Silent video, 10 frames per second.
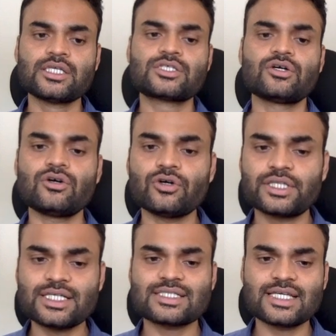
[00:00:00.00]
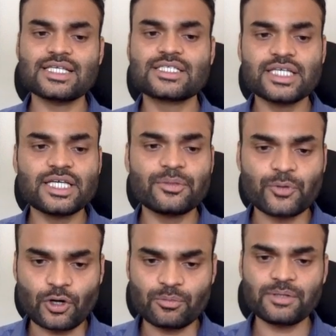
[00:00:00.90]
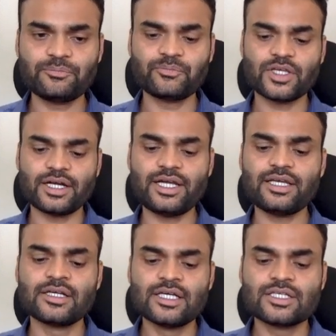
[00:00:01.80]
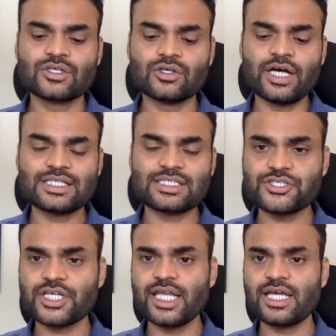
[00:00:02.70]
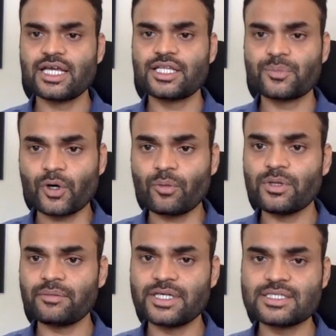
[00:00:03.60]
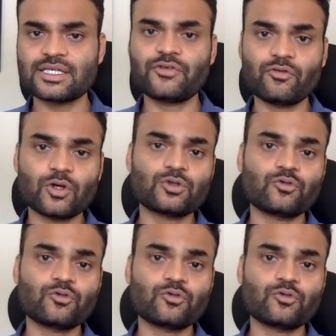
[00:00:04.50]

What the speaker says: So this is the problem, right? So essentially the problem is, if you want to